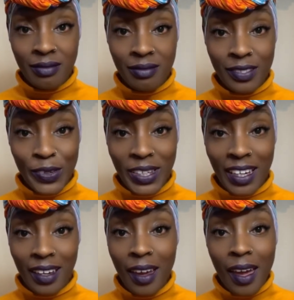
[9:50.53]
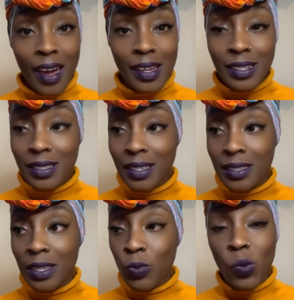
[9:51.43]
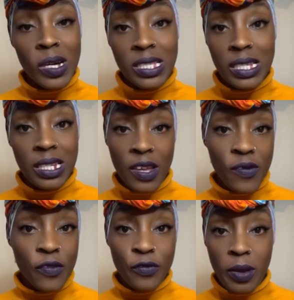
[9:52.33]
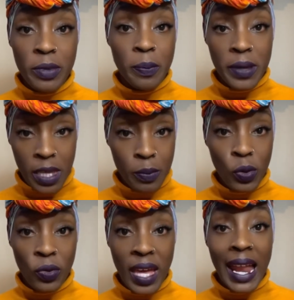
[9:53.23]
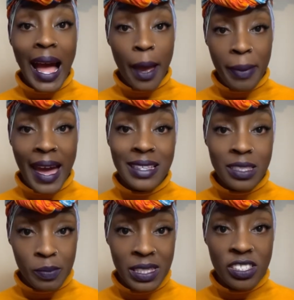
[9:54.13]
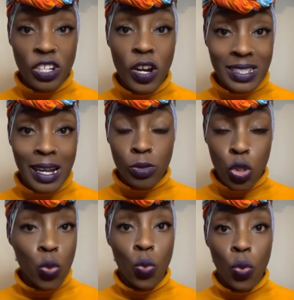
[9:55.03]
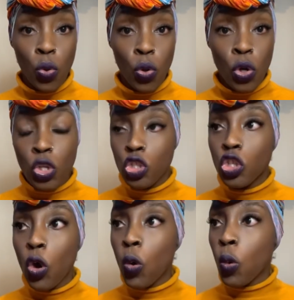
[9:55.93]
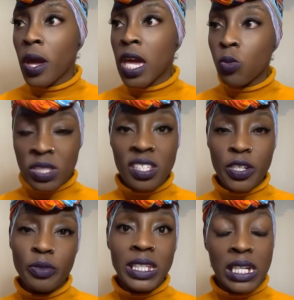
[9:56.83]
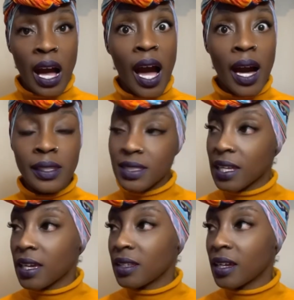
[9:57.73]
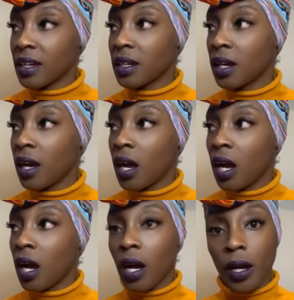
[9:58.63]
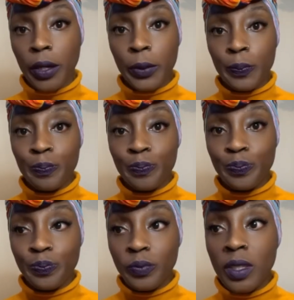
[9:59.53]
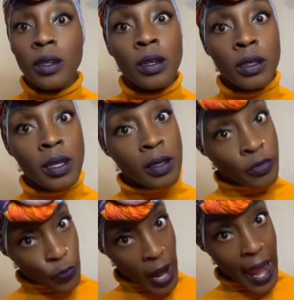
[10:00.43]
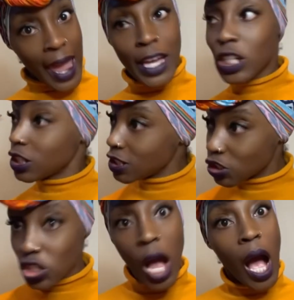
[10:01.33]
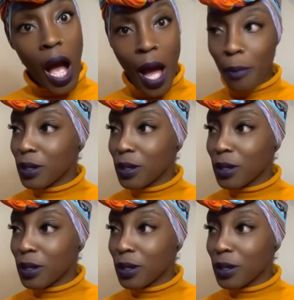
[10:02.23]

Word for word: Okay. And it's, it, it wasn't even from the people that I passed the business cards out to. So it was literally God saying, like, um, great, good job.